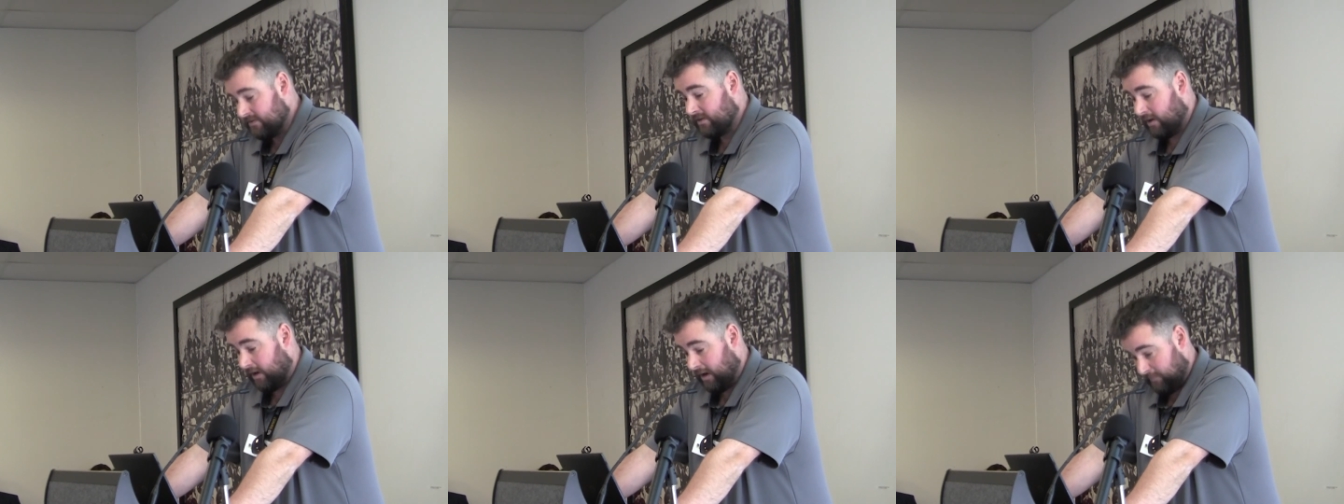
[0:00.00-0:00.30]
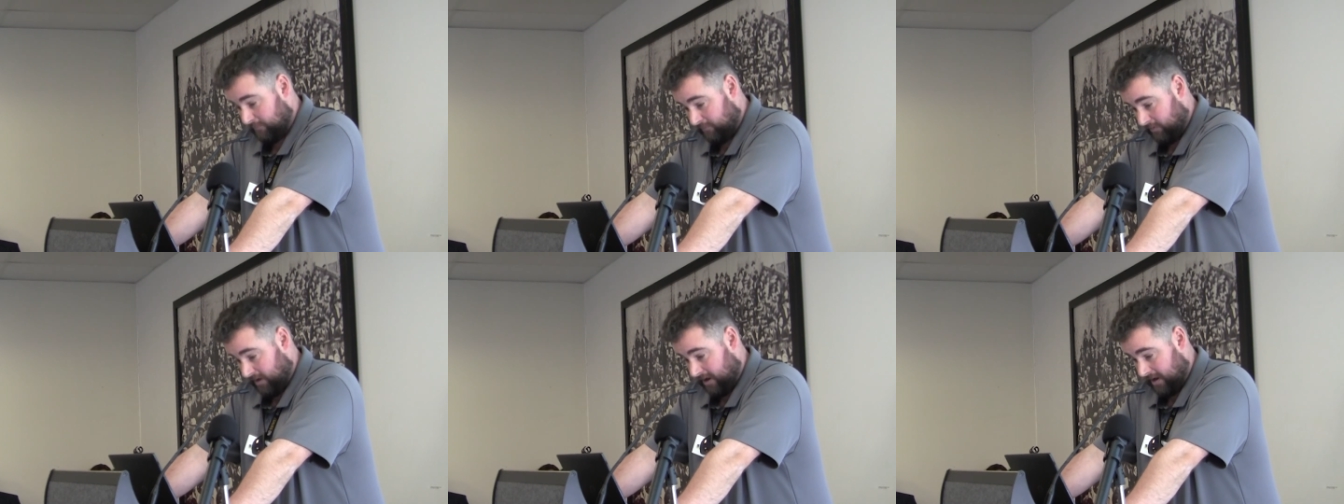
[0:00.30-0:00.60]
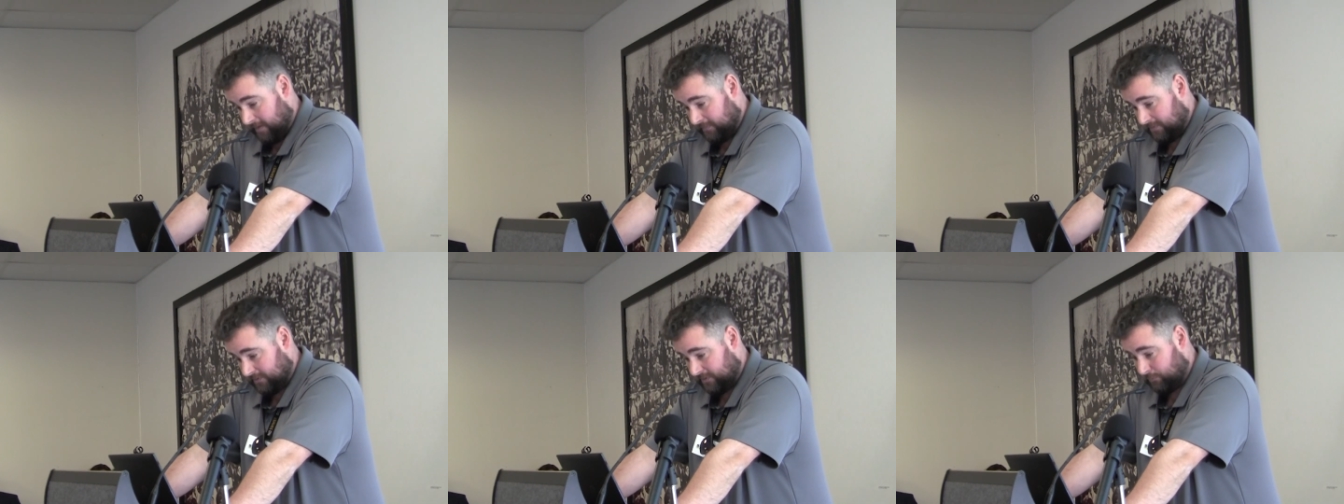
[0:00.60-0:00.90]
Time
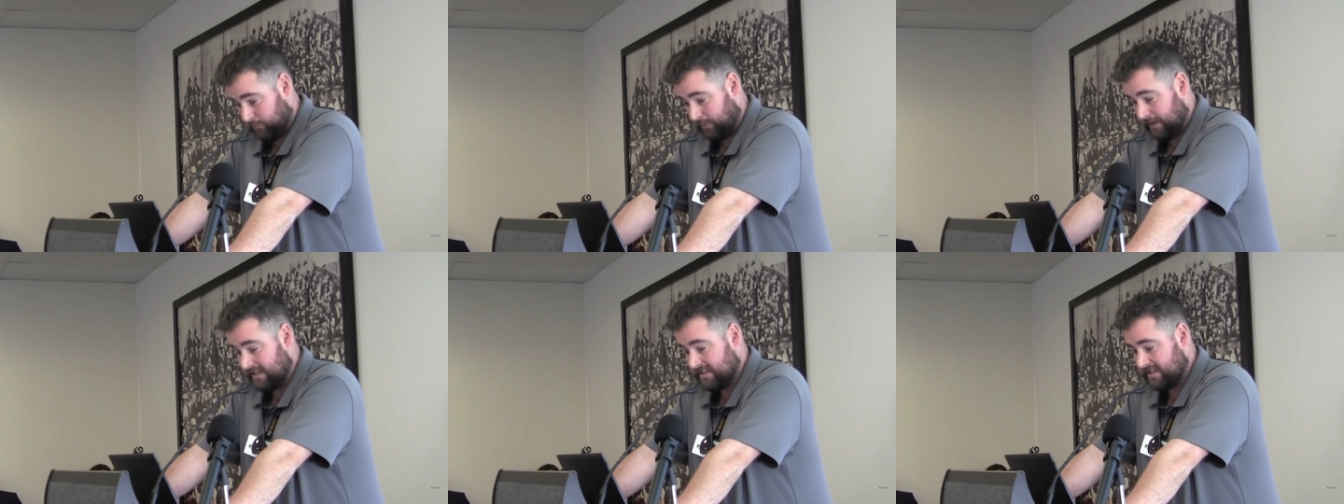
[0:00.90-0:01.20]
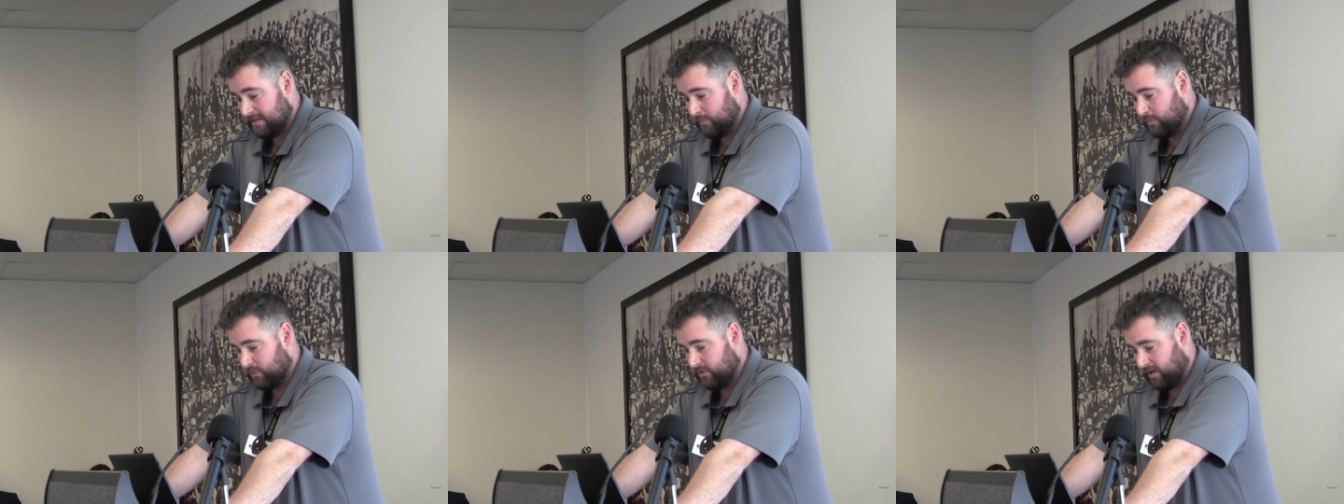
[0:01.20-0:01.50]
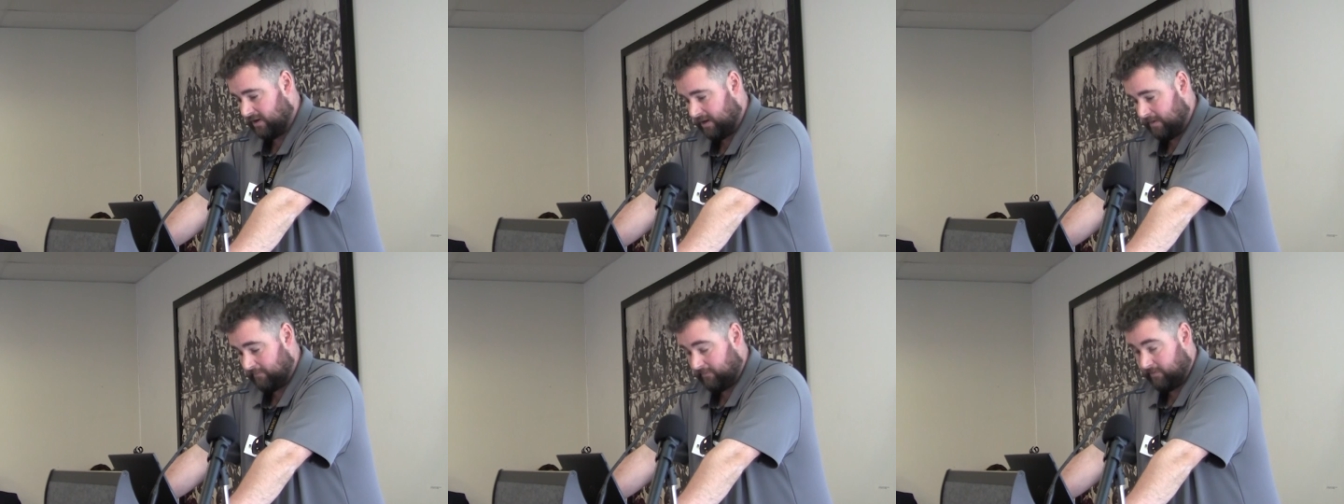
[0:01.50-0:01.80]
frames, reasonable
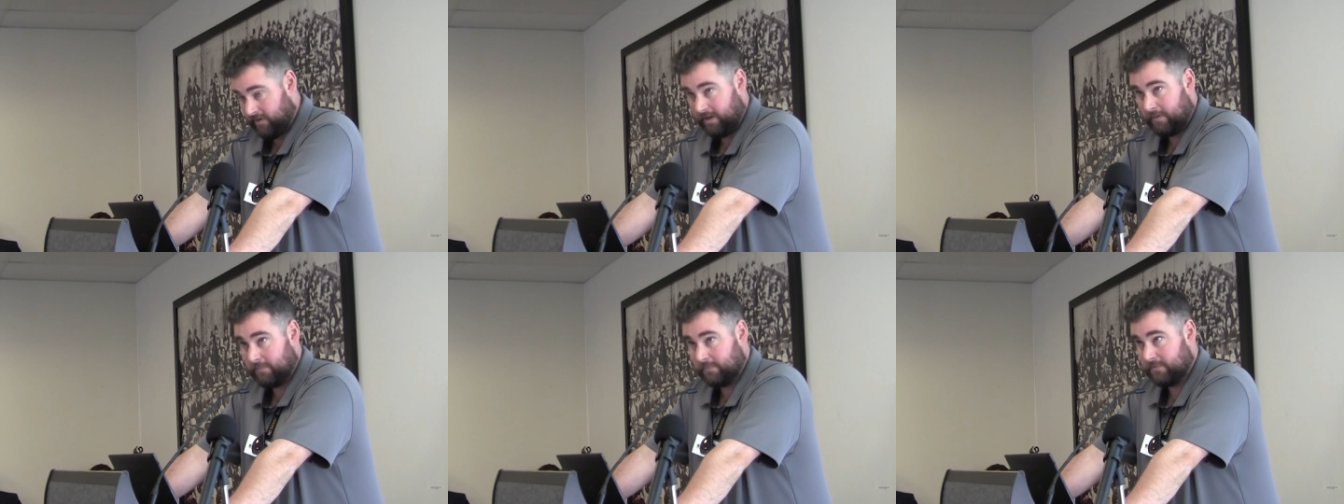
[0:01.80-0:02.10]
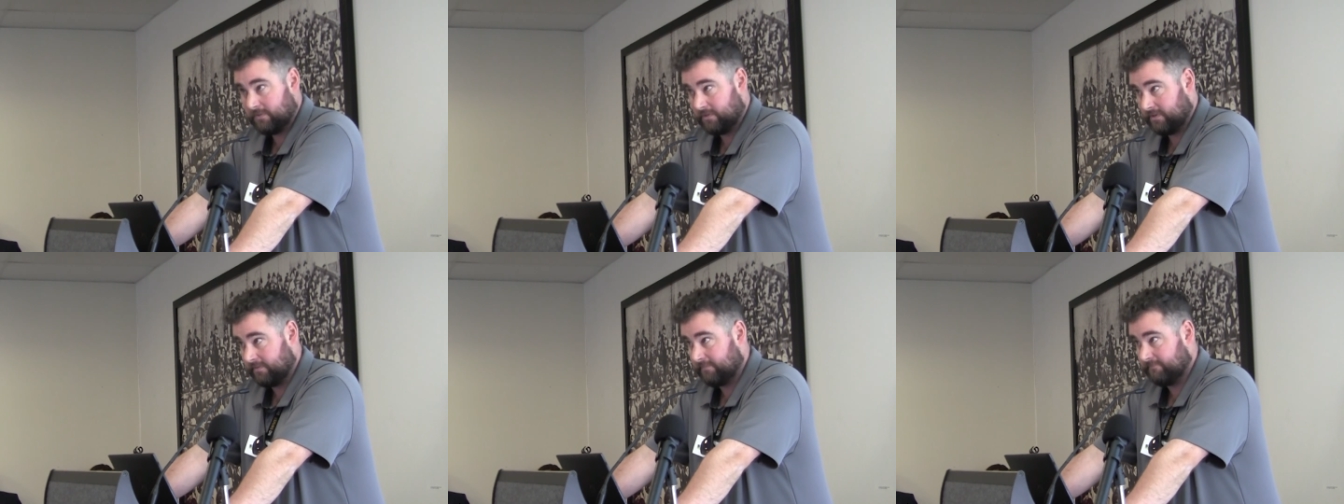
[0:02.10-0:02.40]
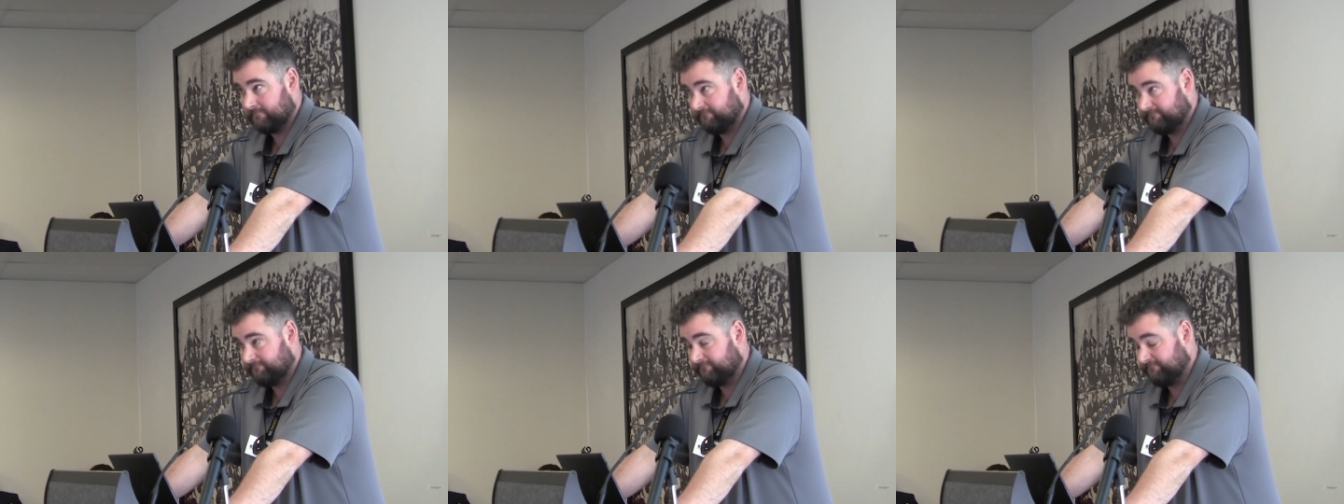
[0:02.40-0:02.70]
time frames
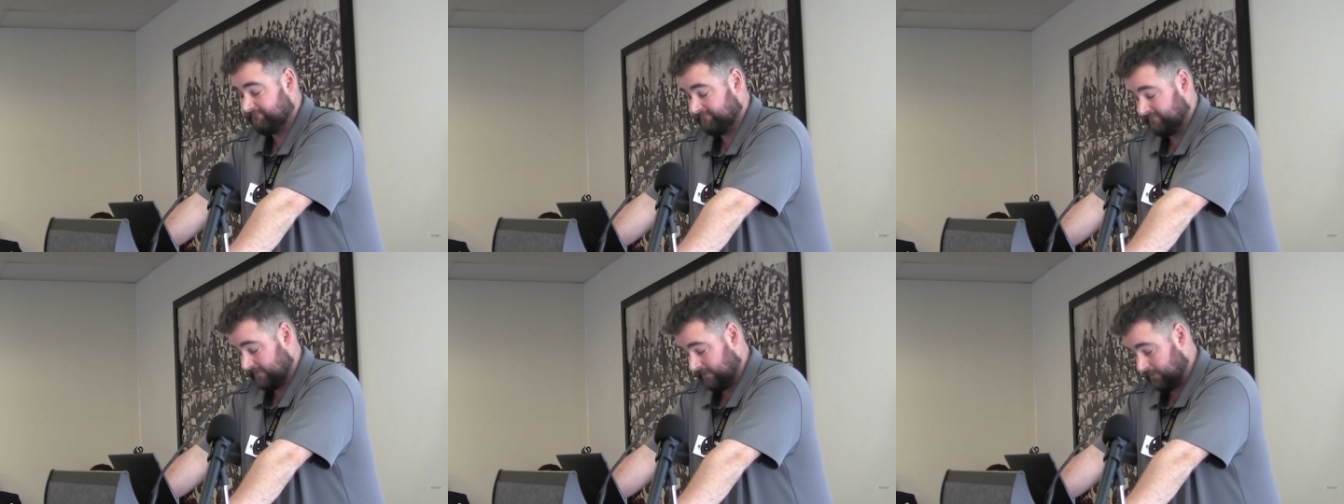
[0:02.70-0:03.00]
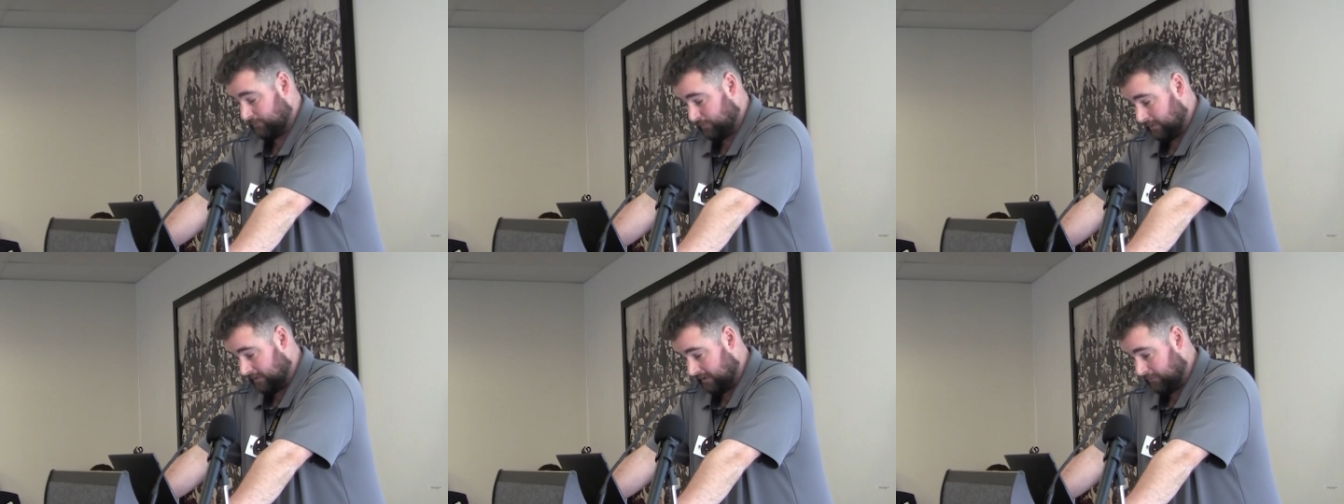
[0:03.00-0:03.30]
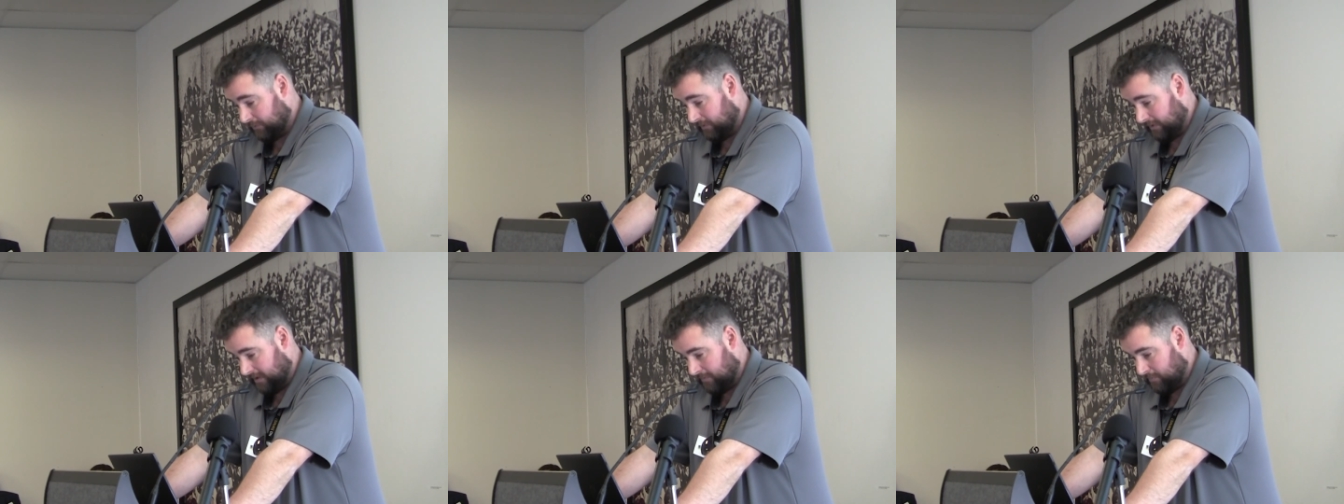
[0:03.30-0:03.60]

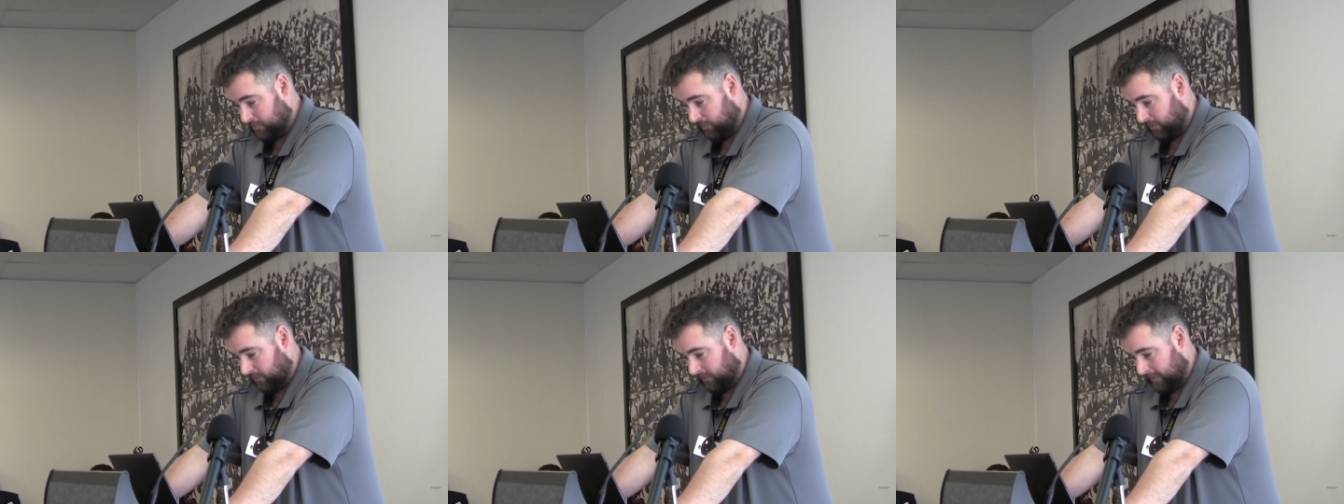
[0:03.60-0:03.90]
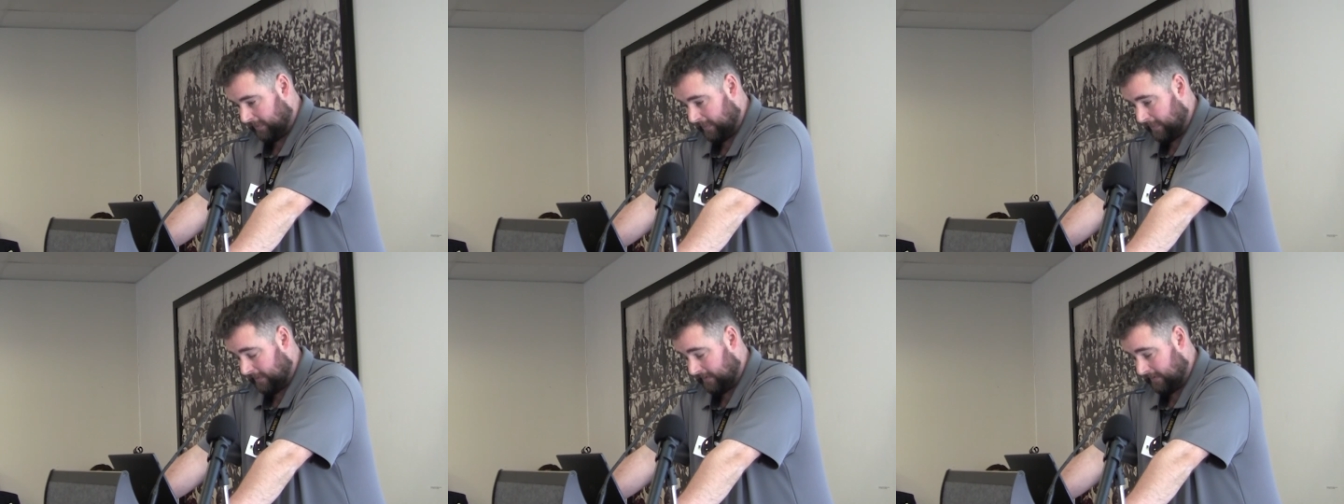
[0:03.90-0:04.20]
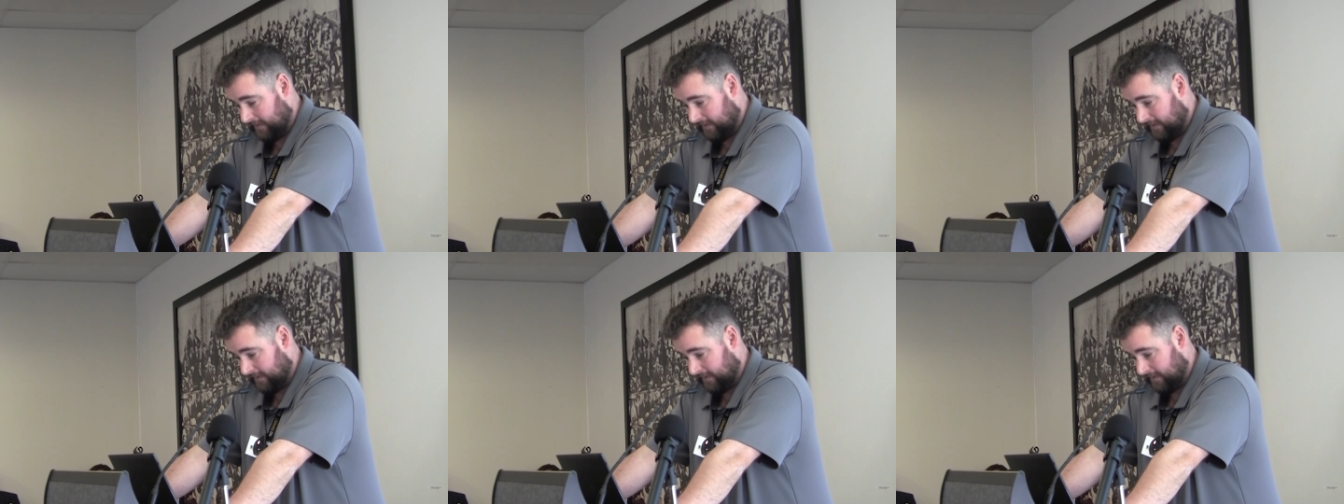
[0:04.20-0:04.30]
really, really important.